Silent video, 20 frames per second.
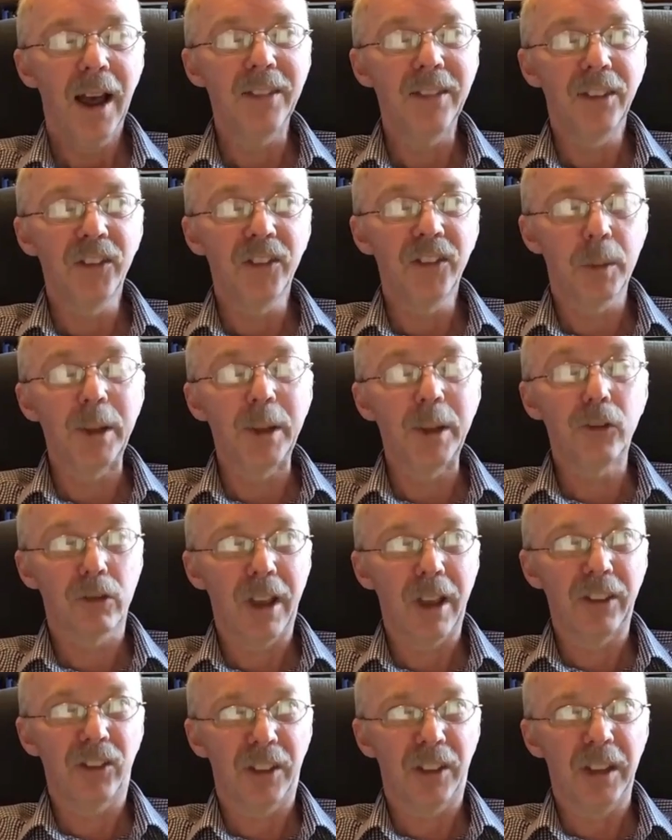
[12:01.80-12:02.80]
there's some
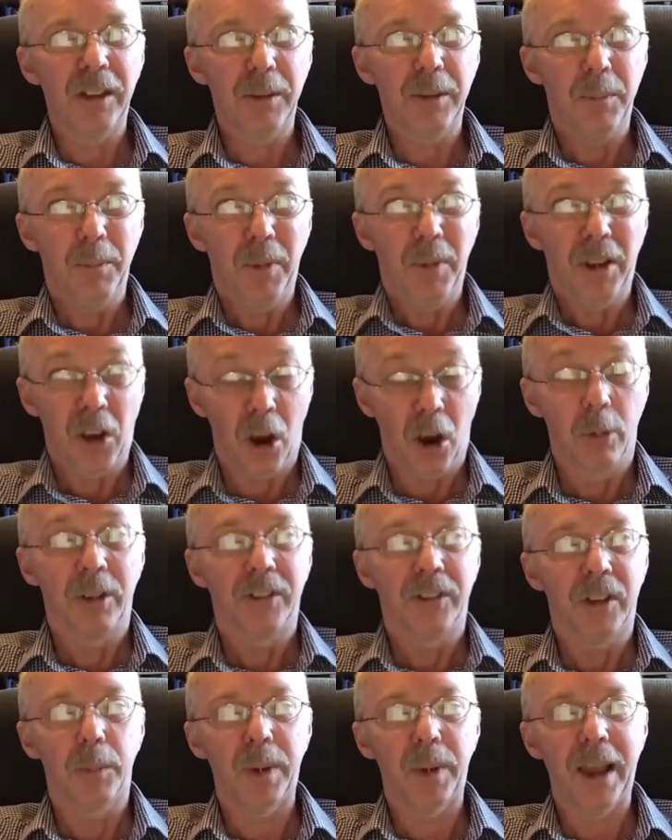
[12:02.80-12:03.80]
interesting current
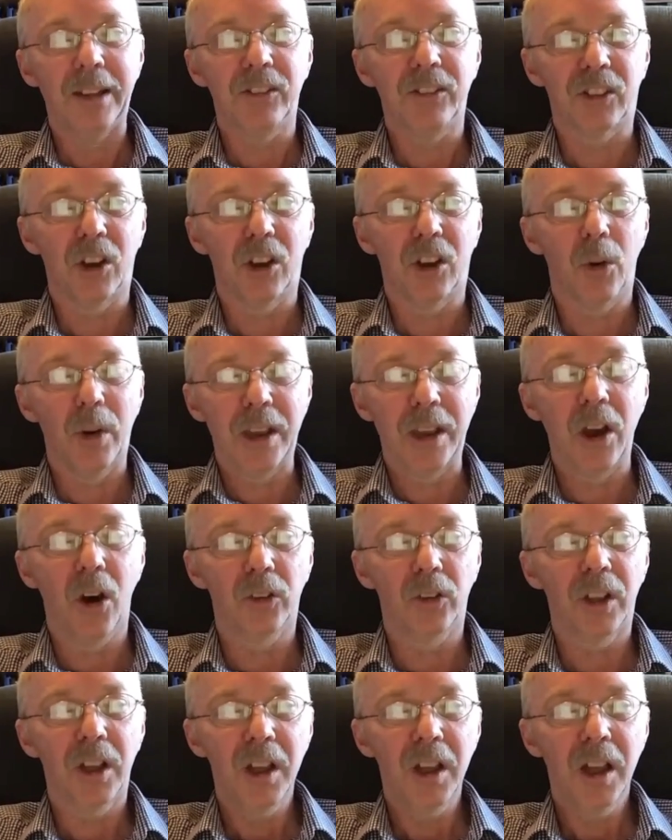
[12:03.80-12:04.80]
debates going
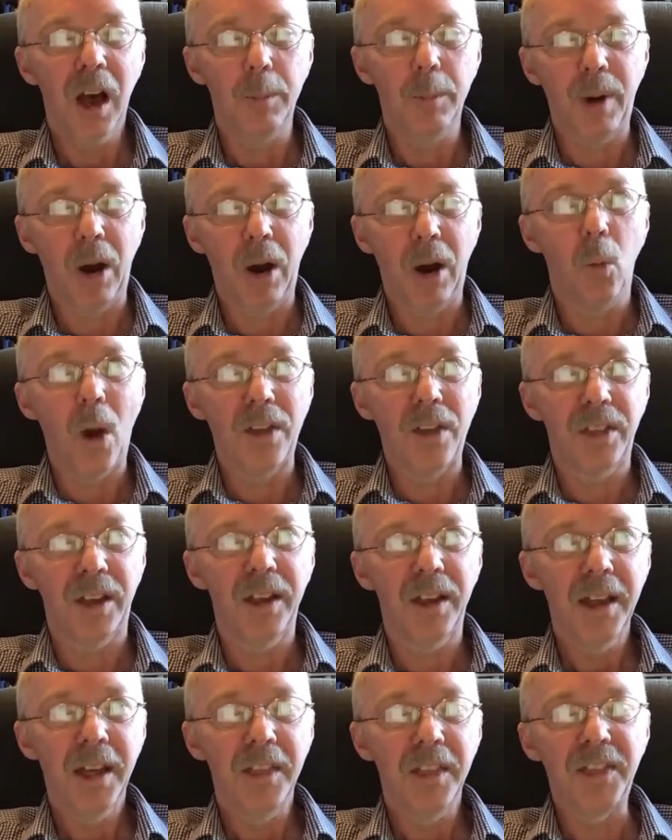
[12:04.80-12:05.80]
on about whether
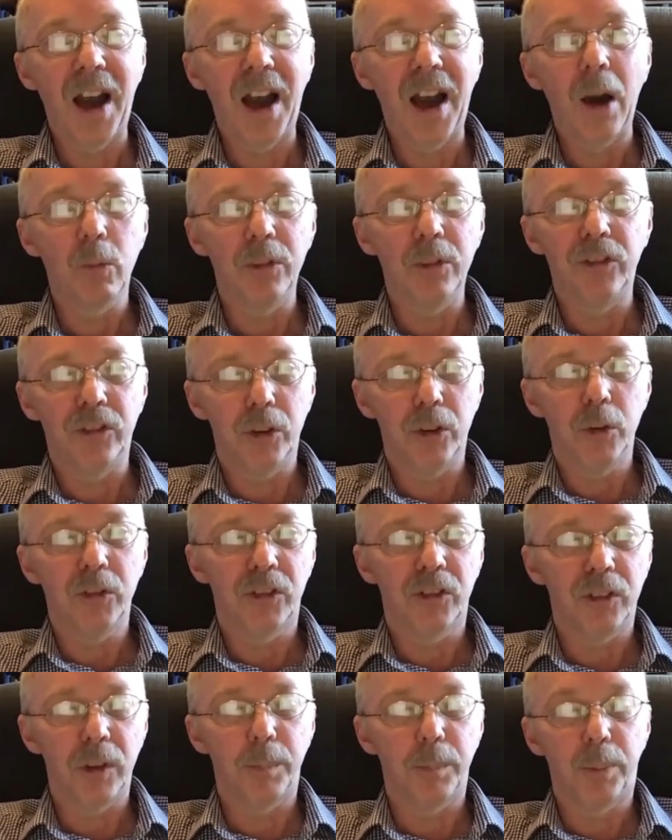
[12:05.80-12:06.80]
that was due
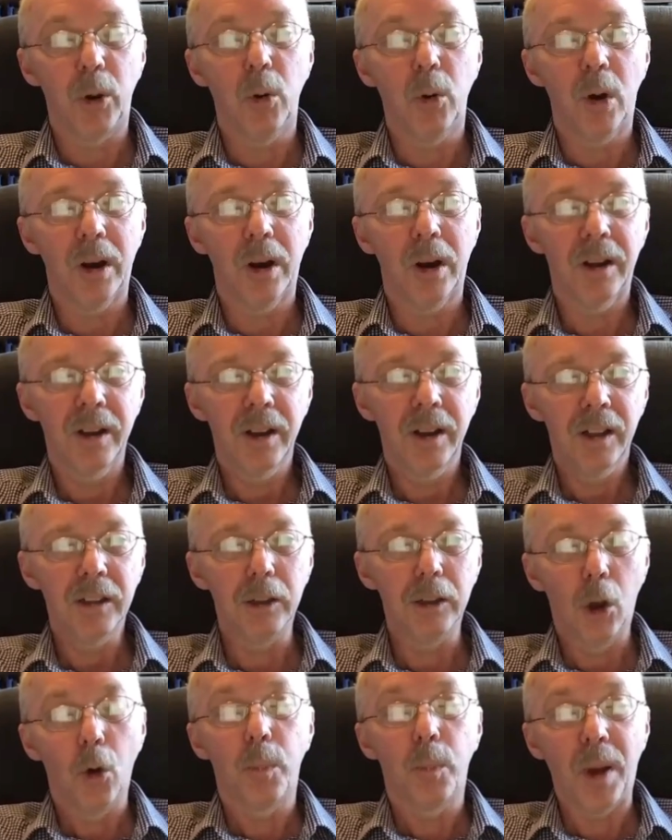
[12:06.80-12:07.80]
to the poor
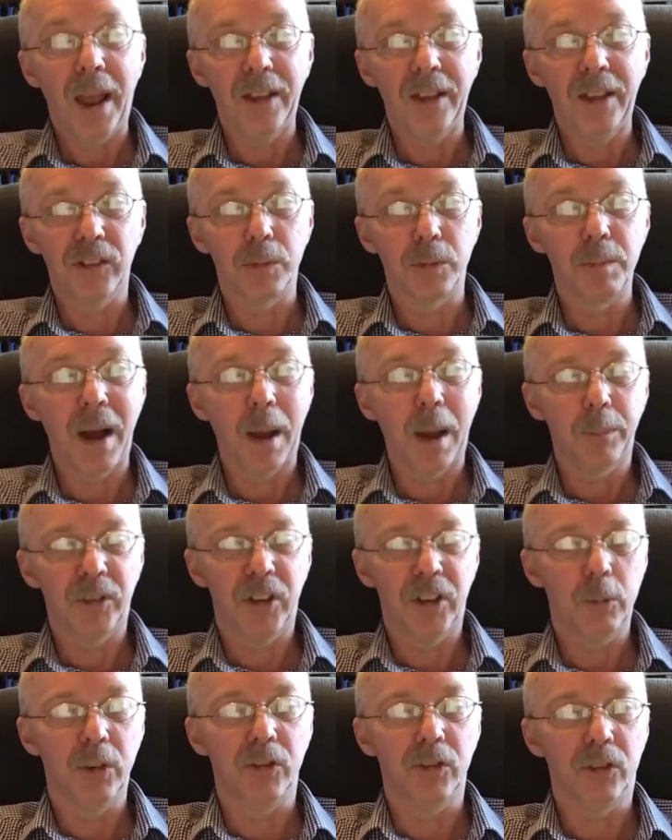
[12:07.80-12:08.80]
Lopez maps
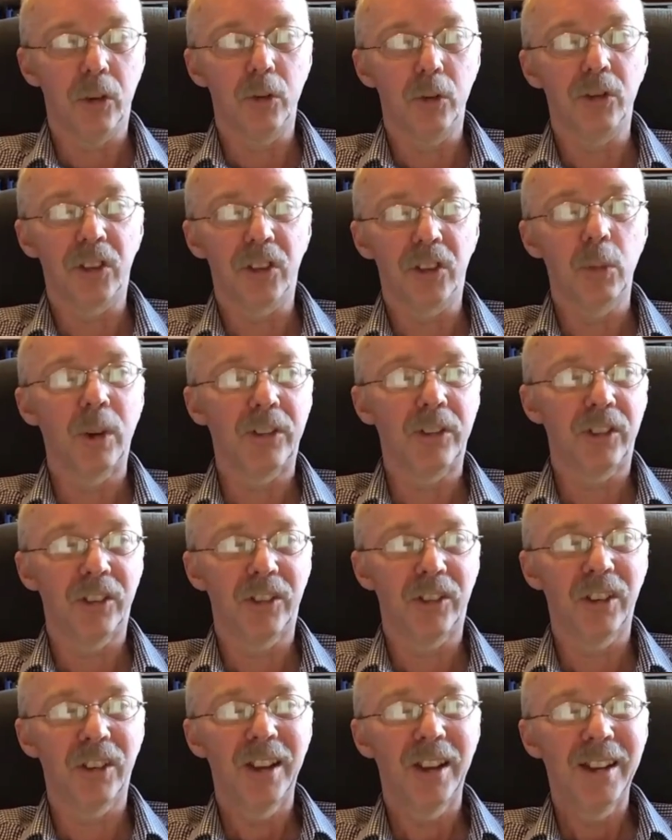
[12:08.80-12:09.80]
he was using, which
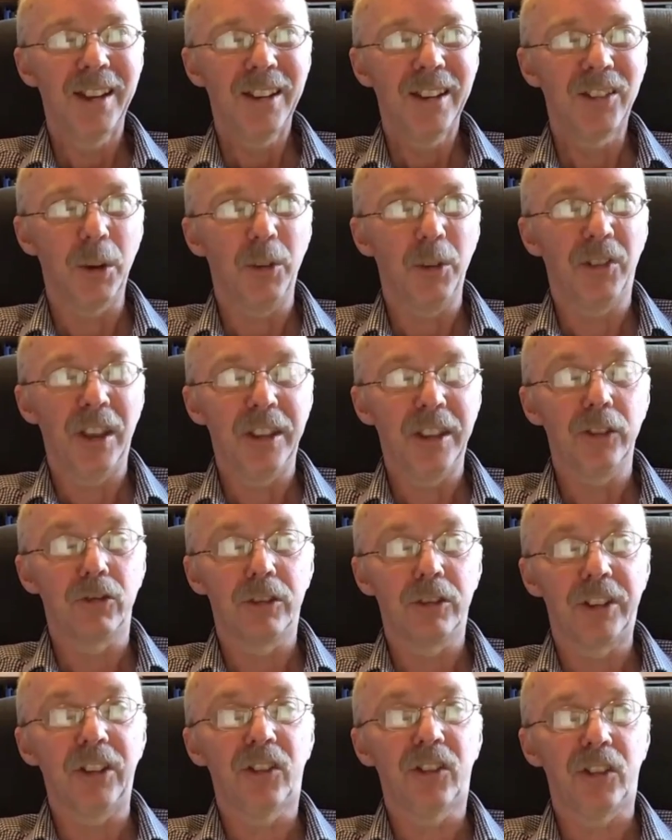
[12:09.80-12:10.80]
is, shall we say, the
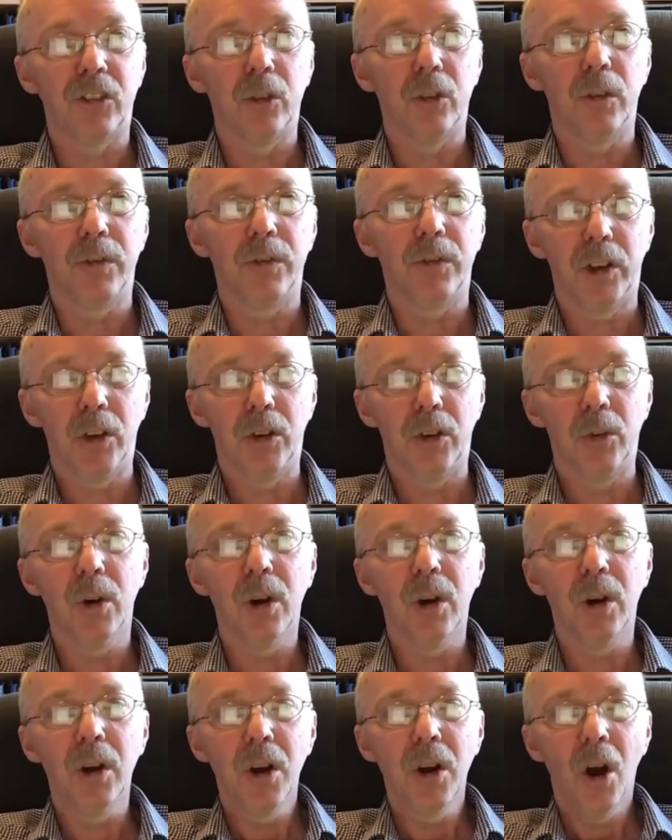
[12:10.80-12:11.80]
traditional view,
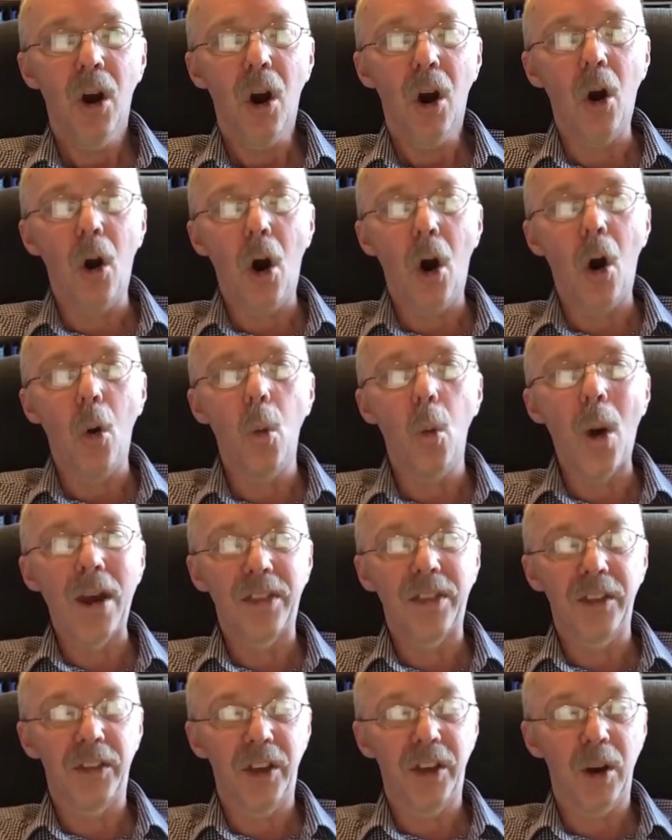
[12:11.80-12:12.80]
or
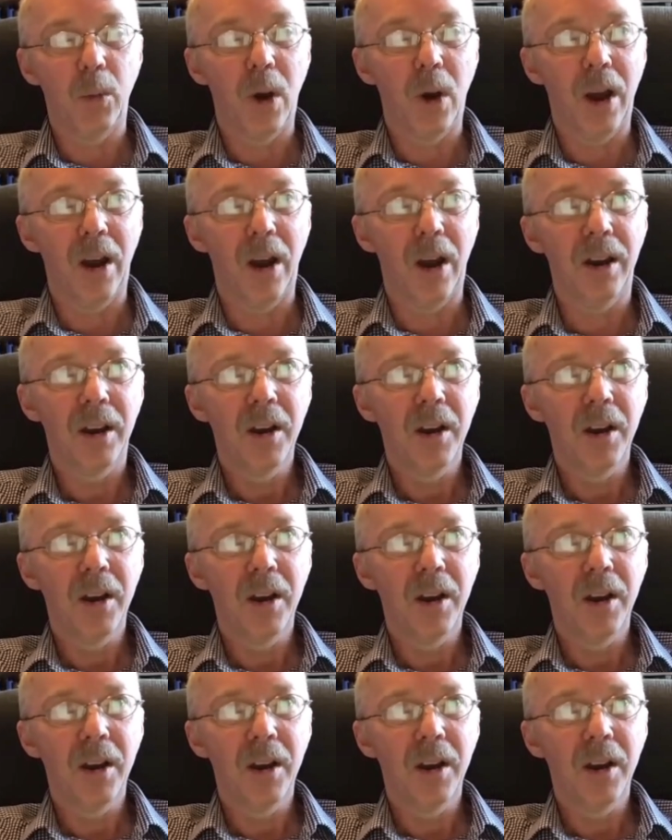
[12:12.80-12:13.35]
whether there were